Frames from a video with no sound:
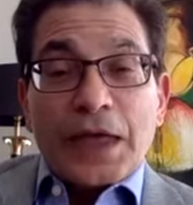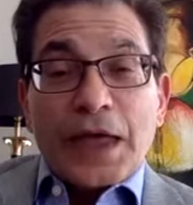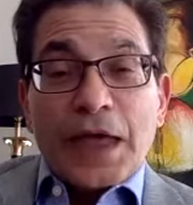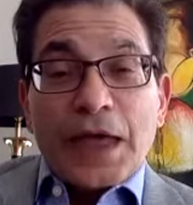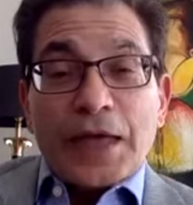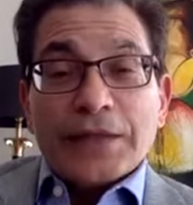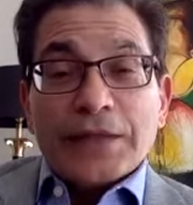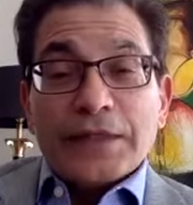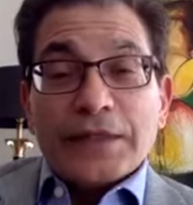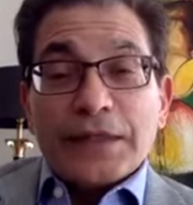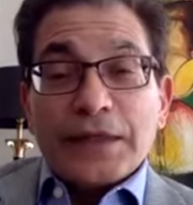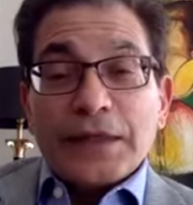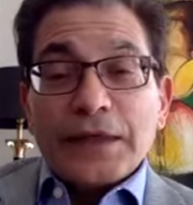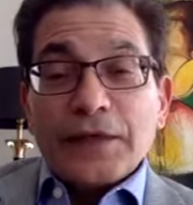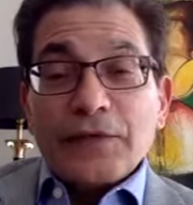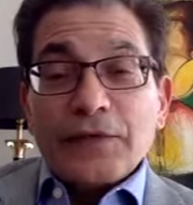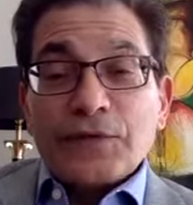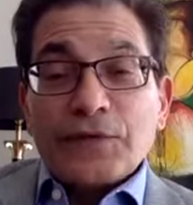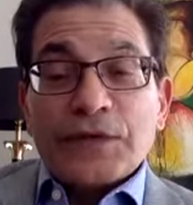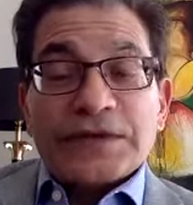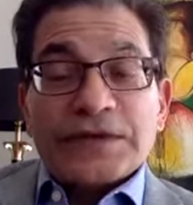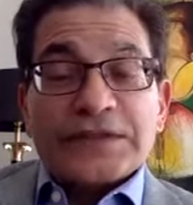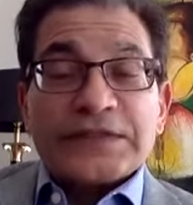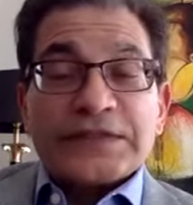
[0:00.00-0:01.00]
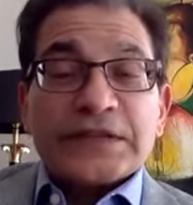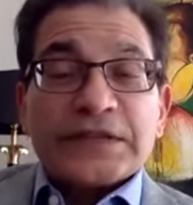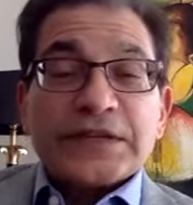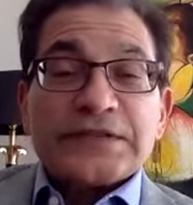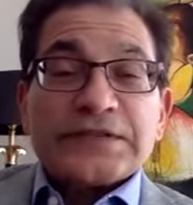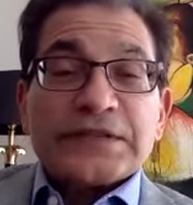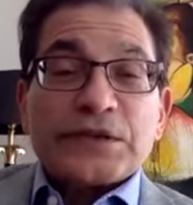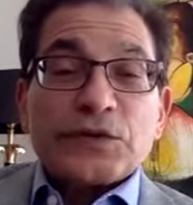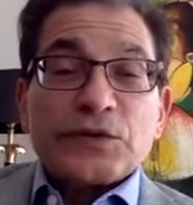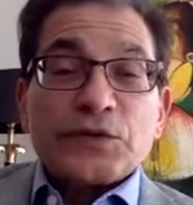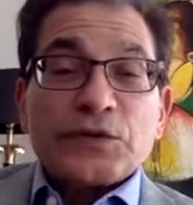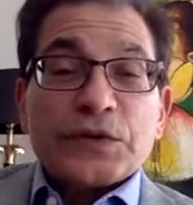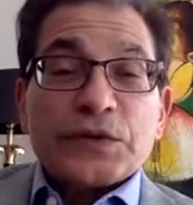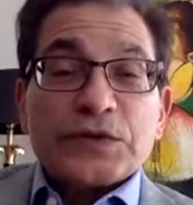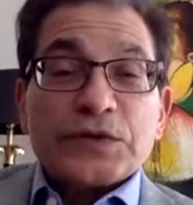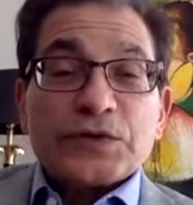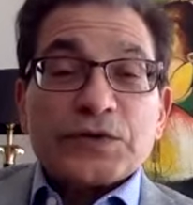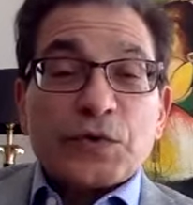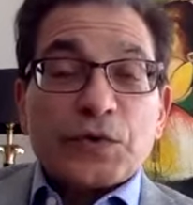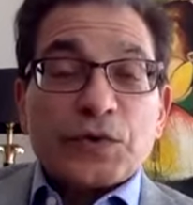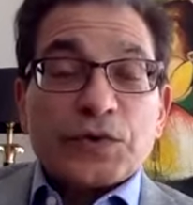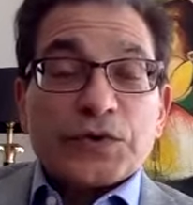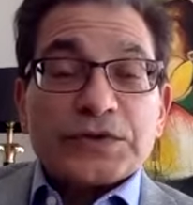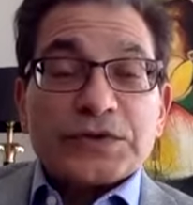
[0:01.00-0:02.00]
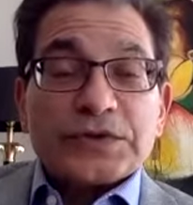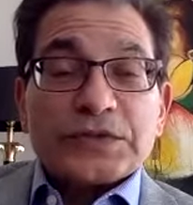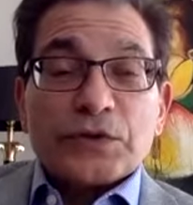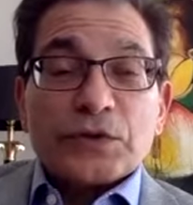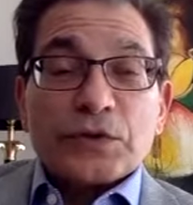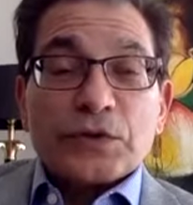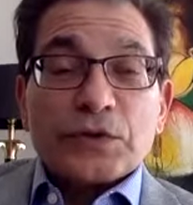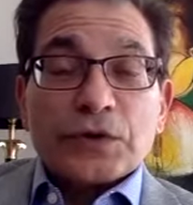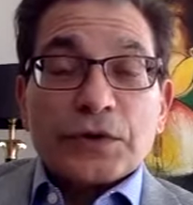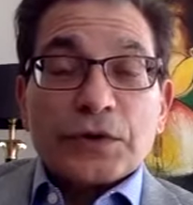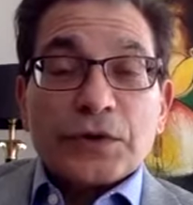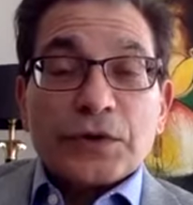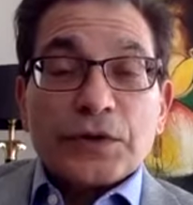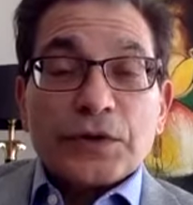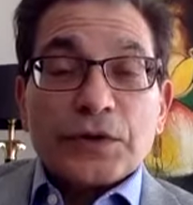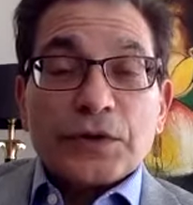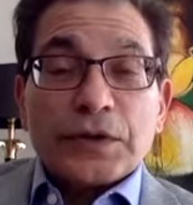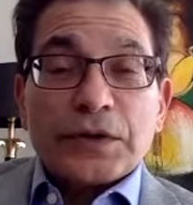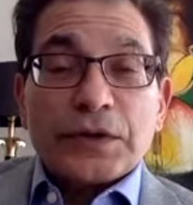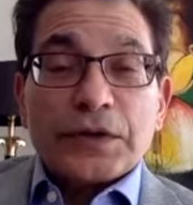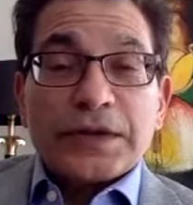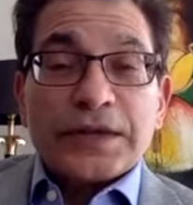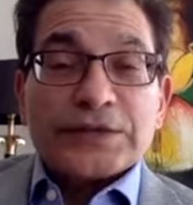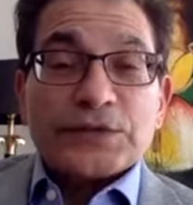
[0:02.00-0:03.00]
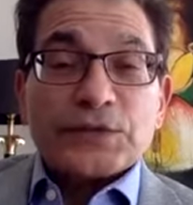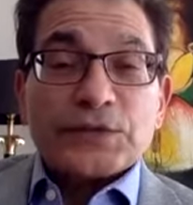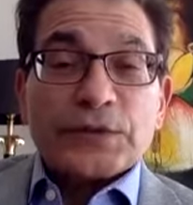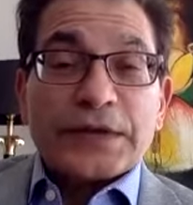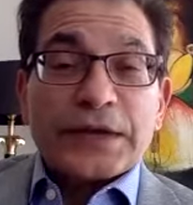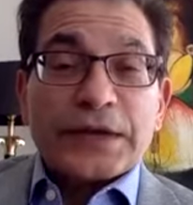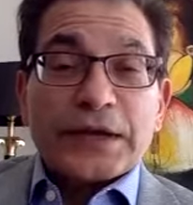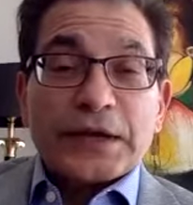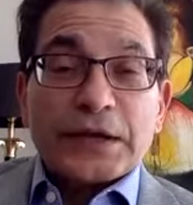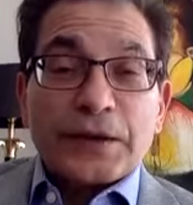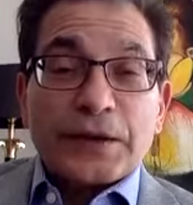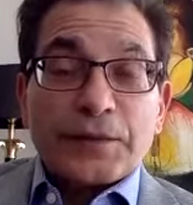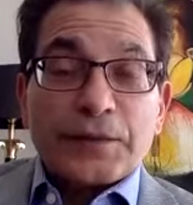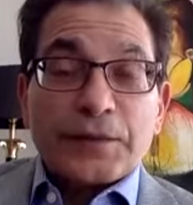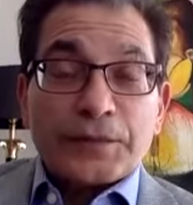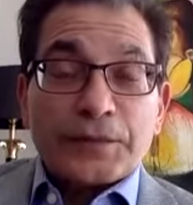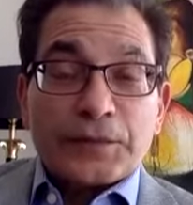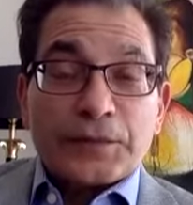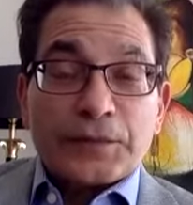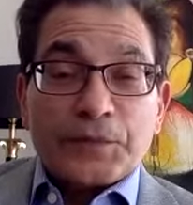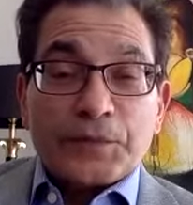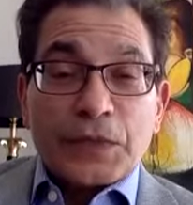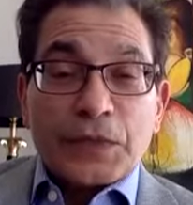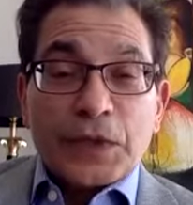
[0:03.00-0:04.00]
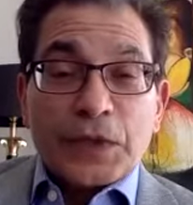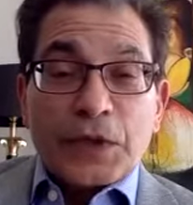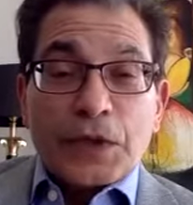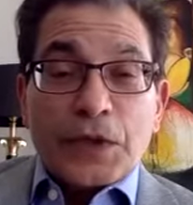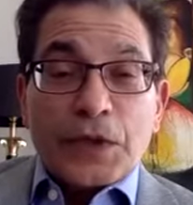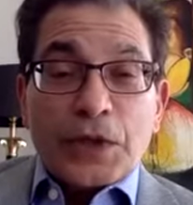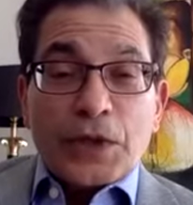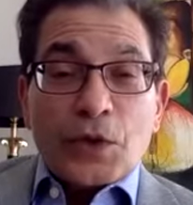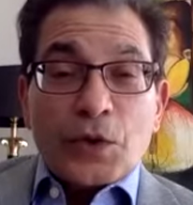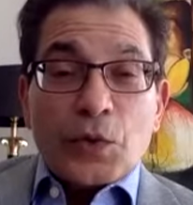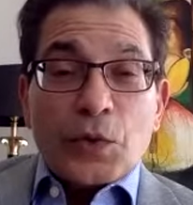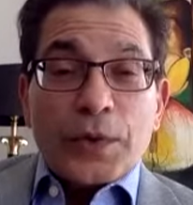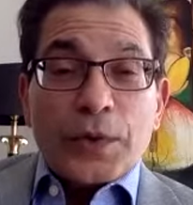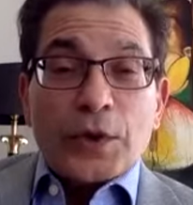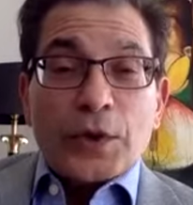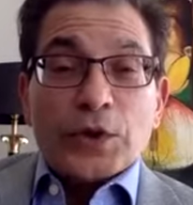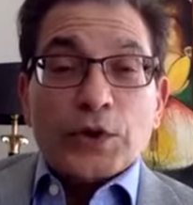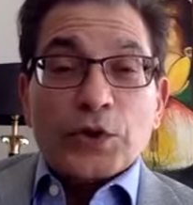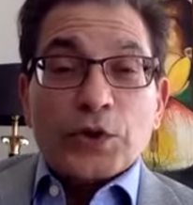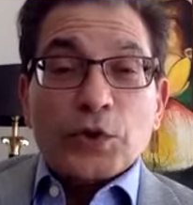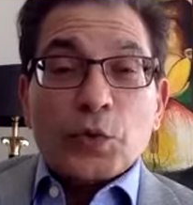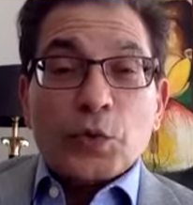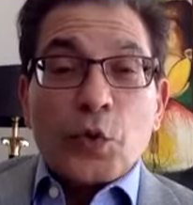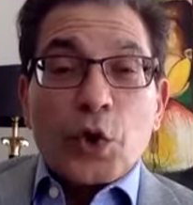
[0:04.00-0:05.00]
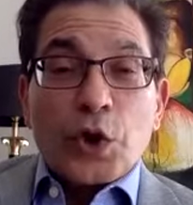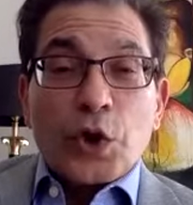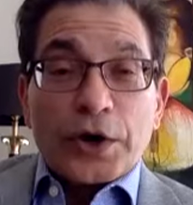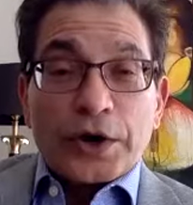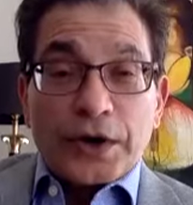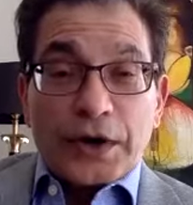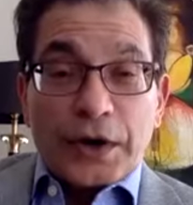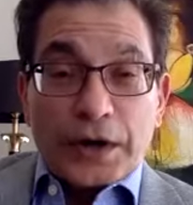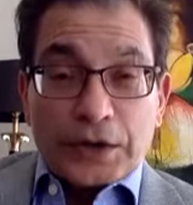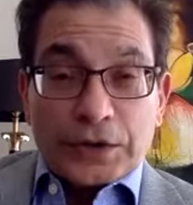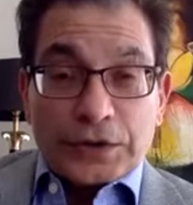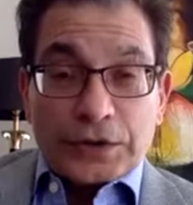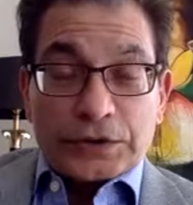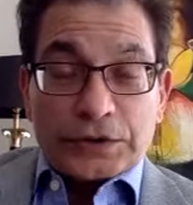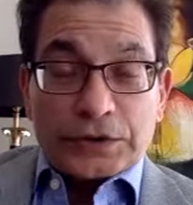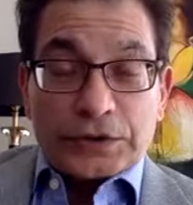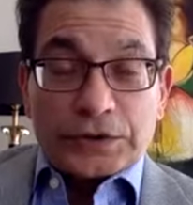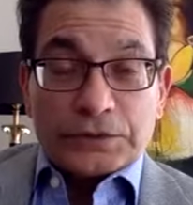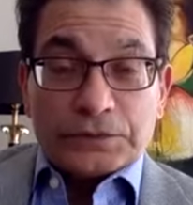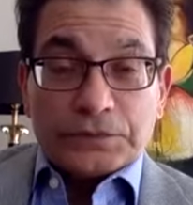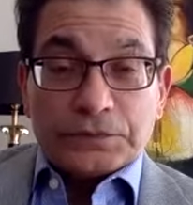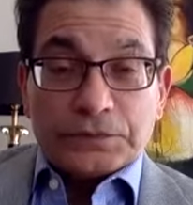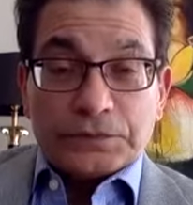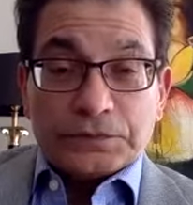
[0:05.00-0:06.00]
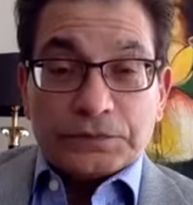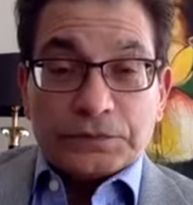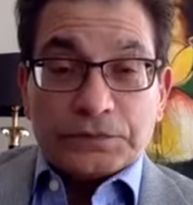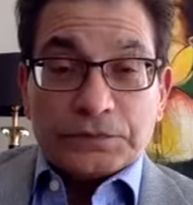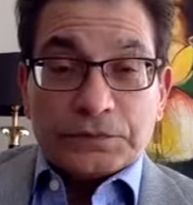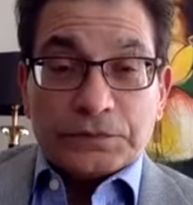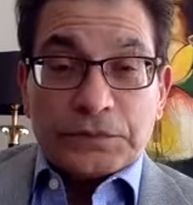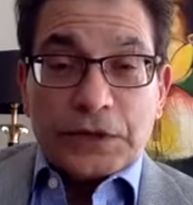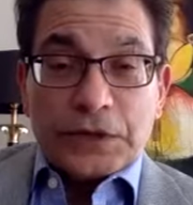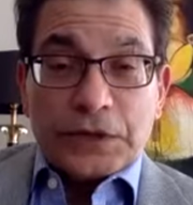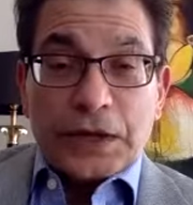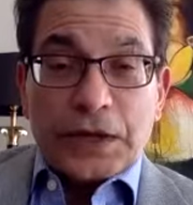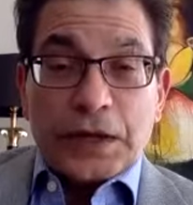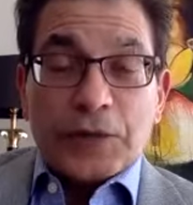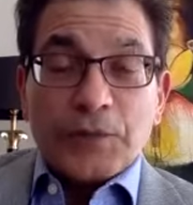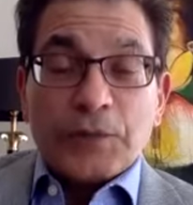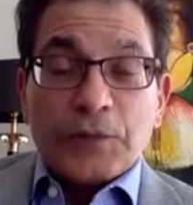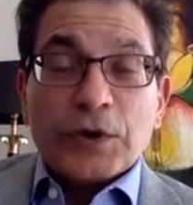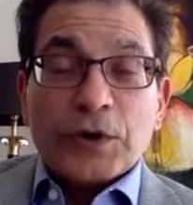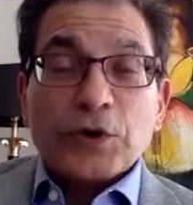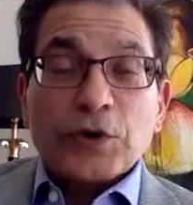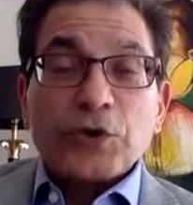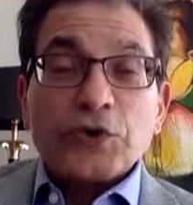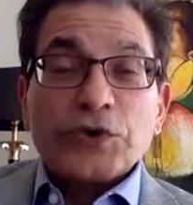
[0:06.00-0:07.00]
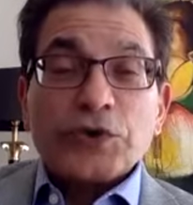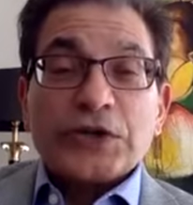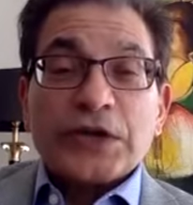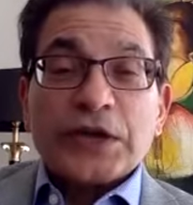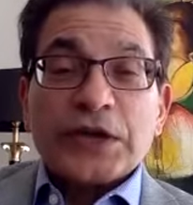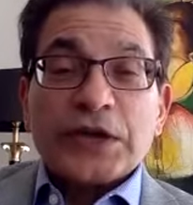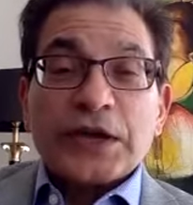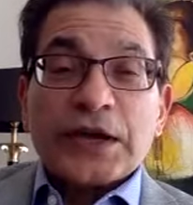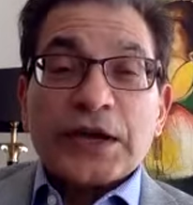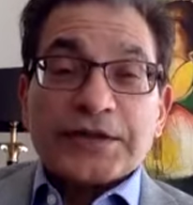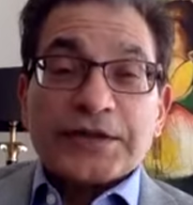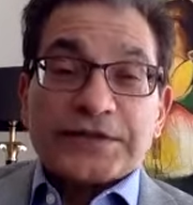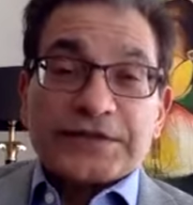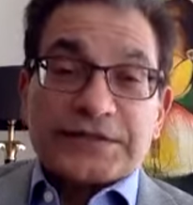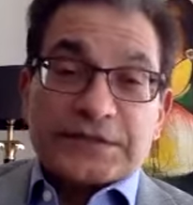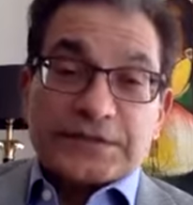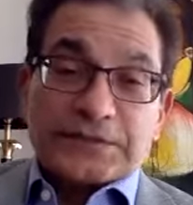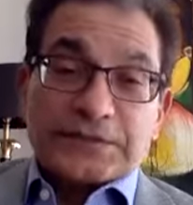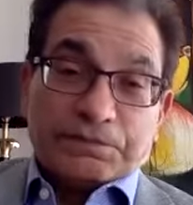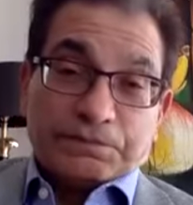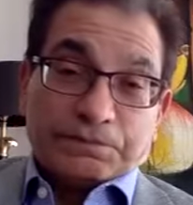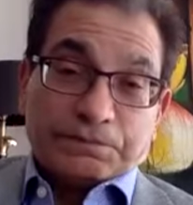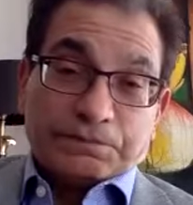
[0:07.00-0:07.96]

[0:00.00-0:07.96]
And the first thing he said to us was, look, let's all get up. We're going to walk around and we're going to shake hands.